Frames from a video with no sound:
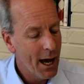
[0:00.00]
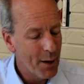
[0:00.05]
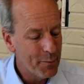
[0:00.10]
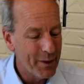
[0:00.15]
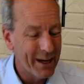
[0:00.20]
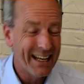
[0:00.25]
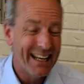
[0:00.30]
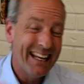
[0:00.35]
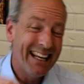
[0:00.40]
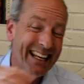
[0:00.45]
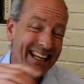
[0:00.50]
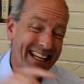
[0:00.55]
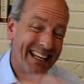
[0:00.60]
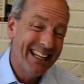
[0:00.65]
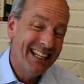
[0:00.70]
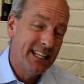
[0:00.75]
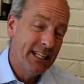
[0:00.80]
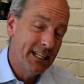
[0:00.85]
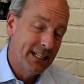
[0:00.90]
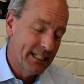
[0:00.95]
But
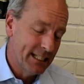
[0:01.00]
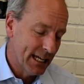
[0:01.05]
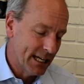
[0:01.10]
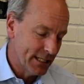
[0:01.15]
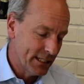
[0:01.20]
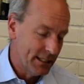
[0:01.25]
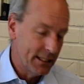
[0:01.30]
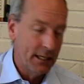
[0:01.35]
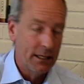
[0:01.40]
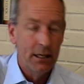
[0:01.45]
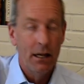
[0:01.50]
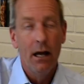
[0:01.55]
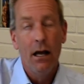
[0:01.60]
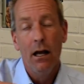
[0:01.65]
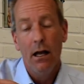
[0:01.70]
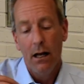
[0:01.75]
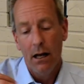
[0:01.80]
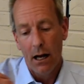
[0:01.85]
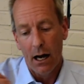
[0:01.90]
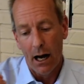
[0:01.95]
in the intestine,
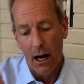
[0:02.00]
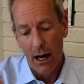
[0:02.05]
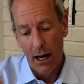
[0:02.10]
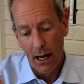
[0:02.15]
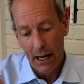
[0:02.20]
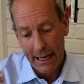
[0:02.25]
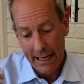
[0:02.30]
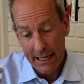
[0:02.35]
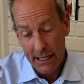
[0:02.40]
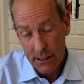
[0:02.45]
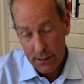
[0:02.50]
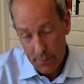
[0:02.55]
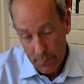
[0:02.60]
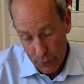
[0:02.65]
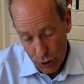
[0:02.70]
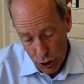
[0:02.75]
it is